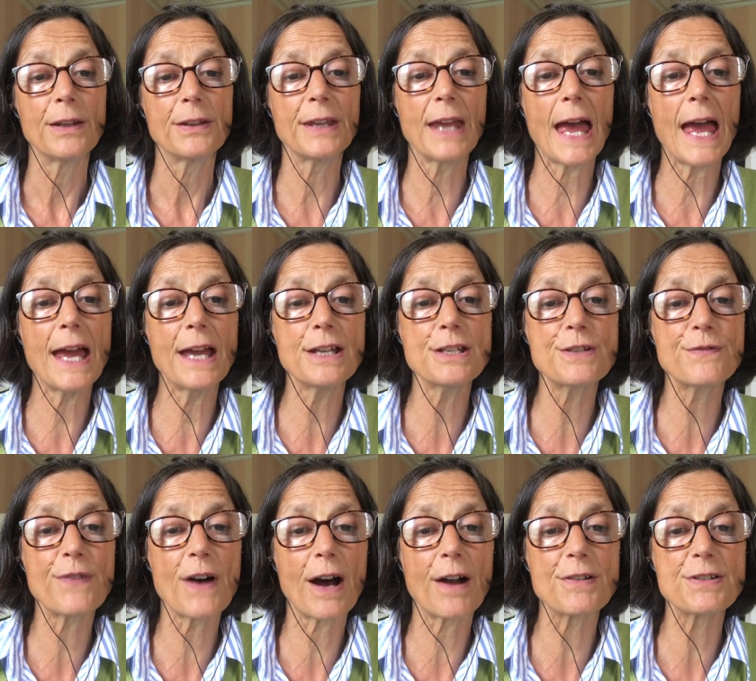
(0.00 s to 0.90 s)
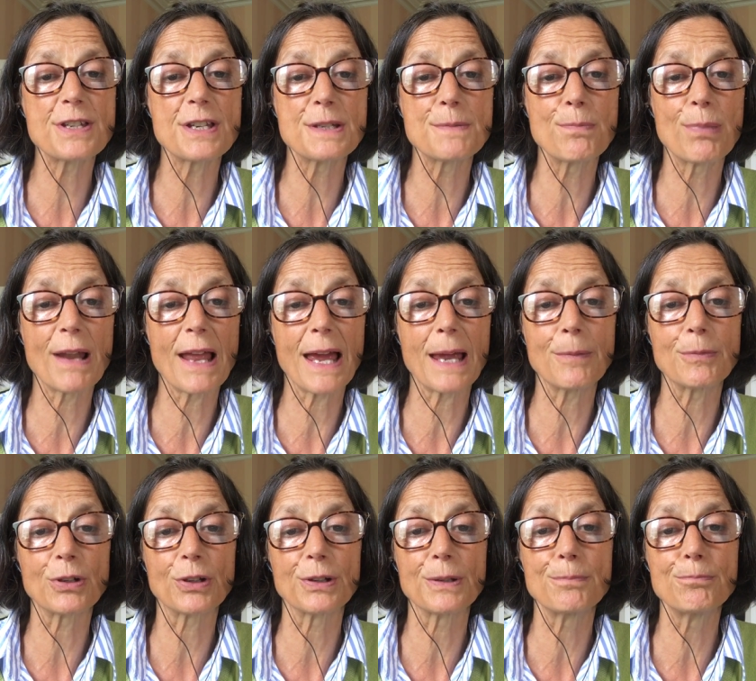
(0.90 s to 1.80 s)
The AIDS virus is
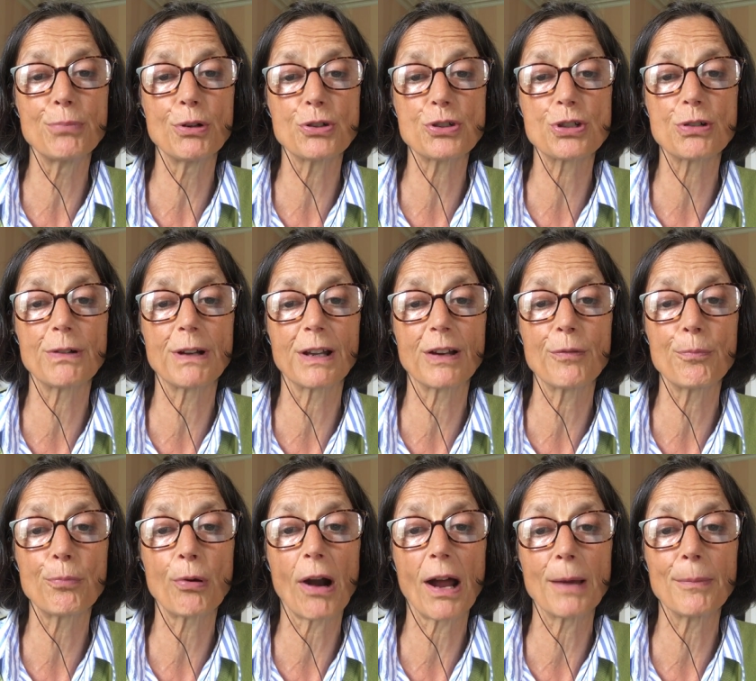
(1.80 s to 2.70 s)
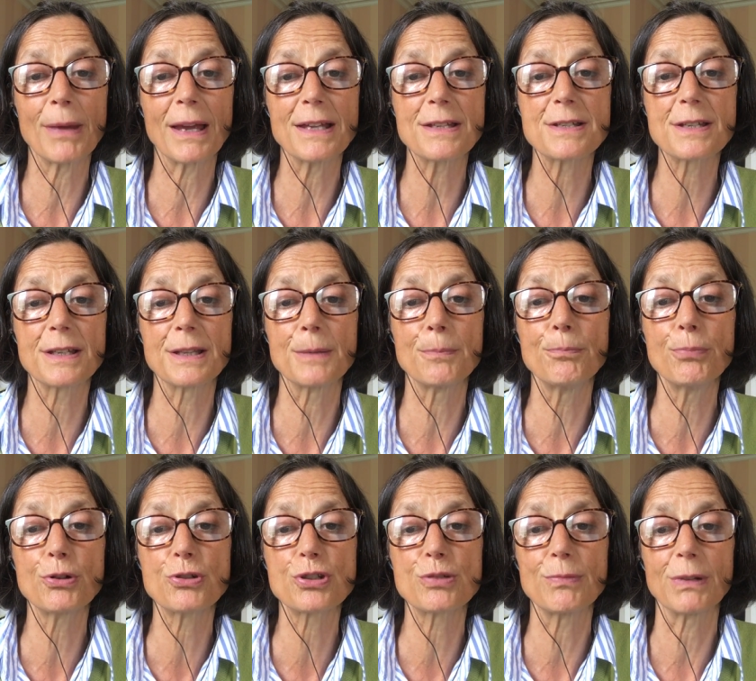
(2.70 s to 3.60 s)
blamed on the butchering of primates in the
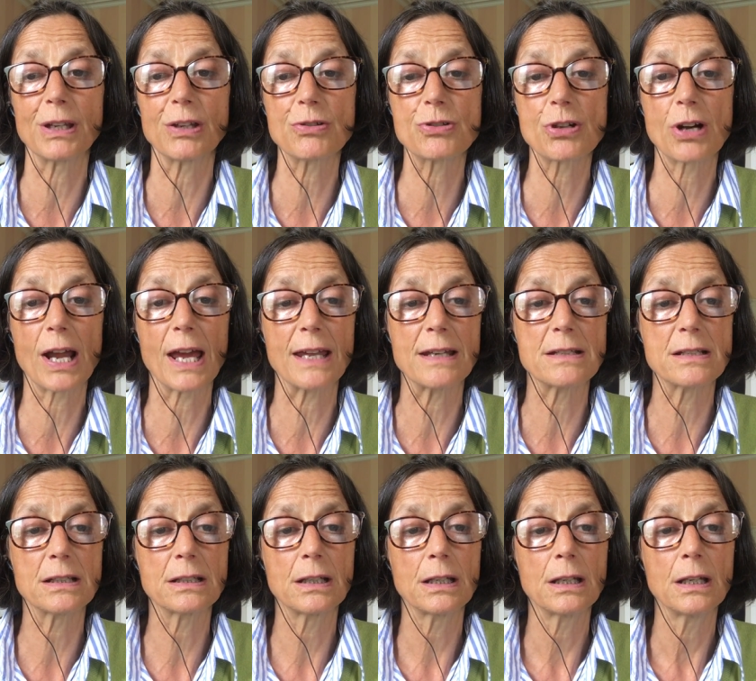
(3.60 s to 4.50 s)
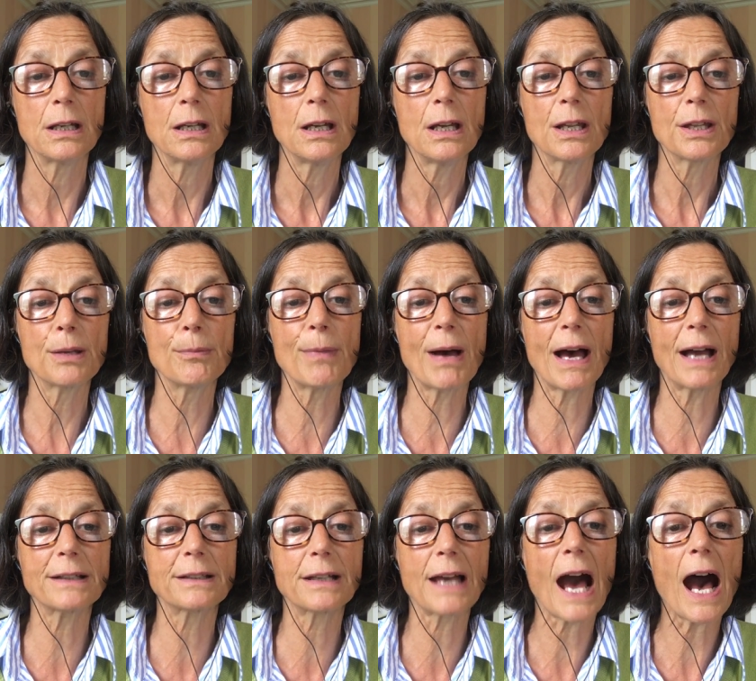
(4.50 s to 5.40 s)
bushmeat trade. The
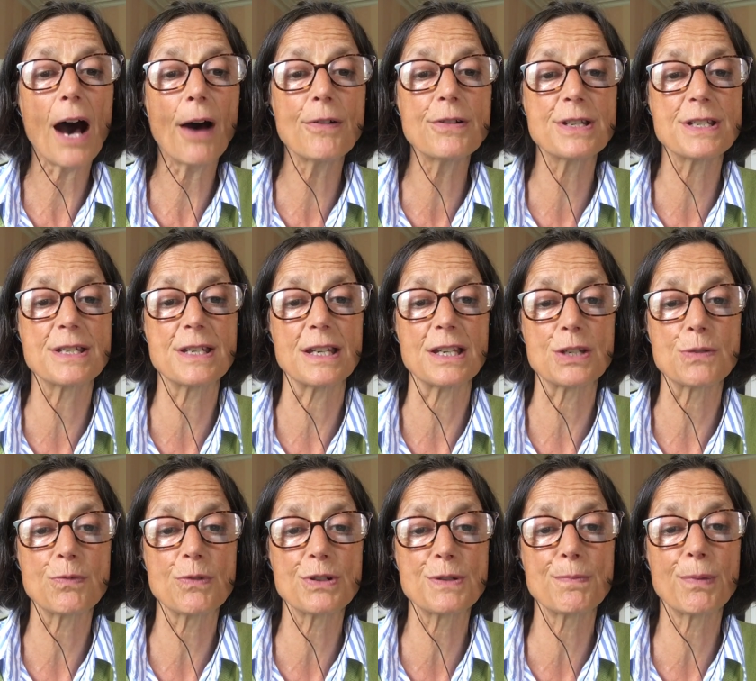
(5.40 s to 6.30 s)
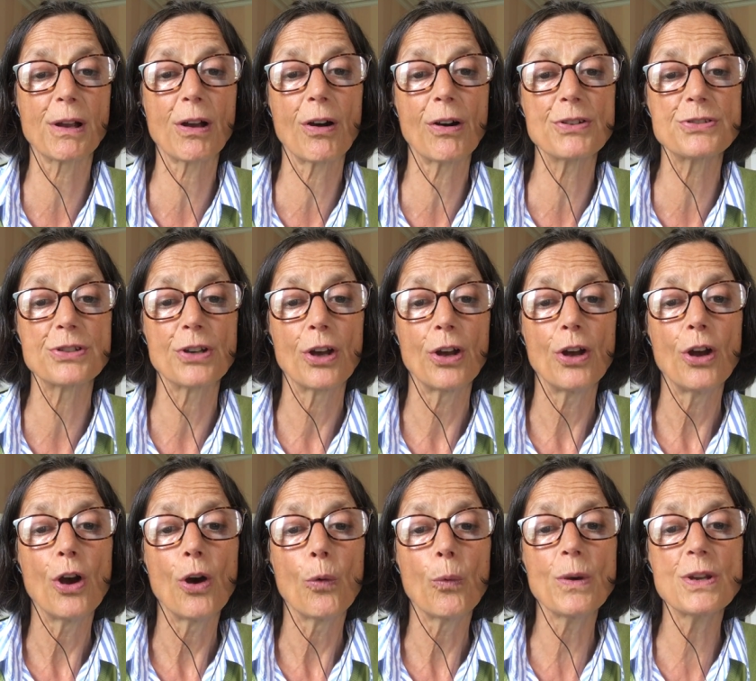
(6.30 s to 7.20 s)
mad cow disease was because
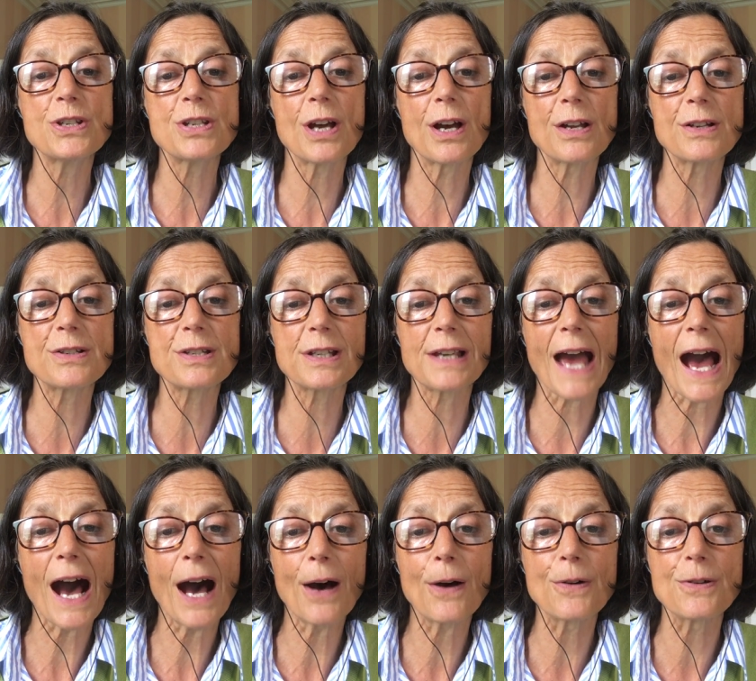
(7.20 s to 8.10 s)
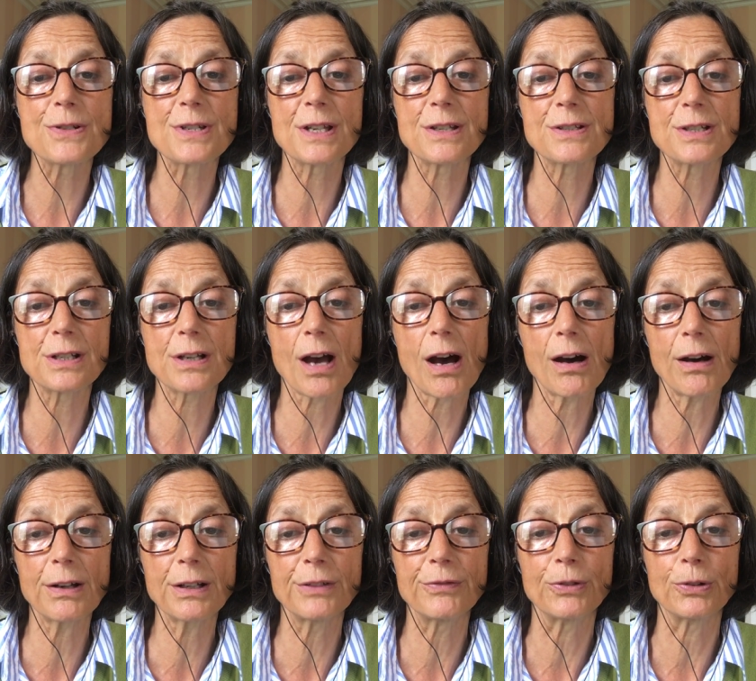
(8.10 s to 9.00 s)
we turned cows into
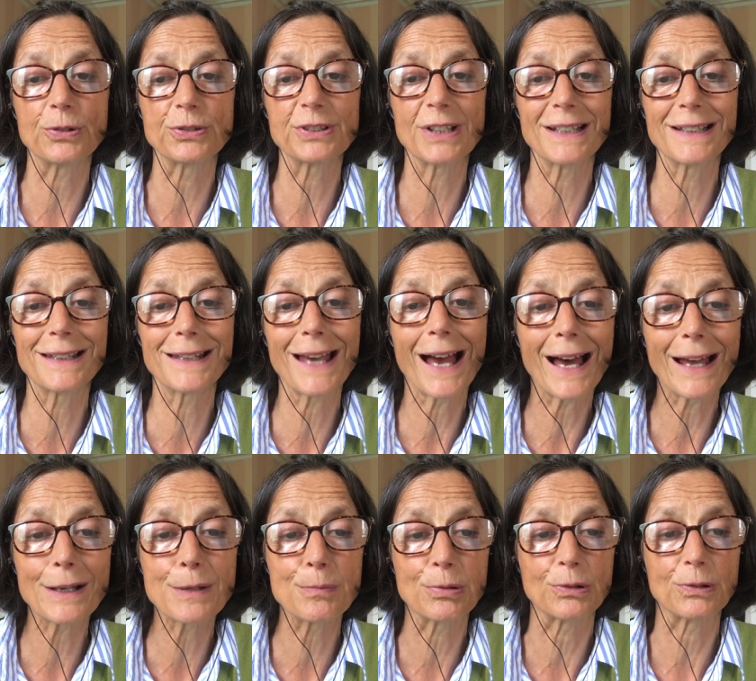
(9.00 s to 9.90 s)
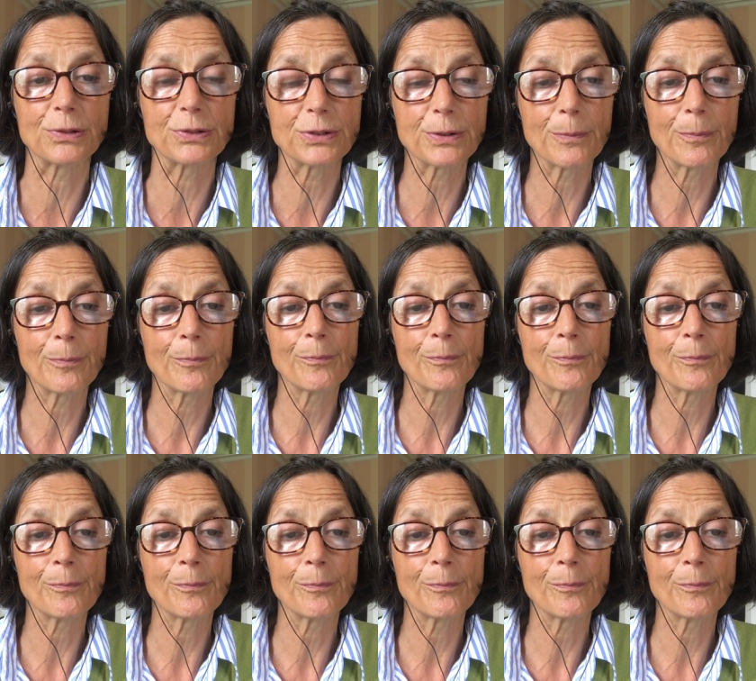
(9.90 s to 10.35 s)
carnivores and cannibals.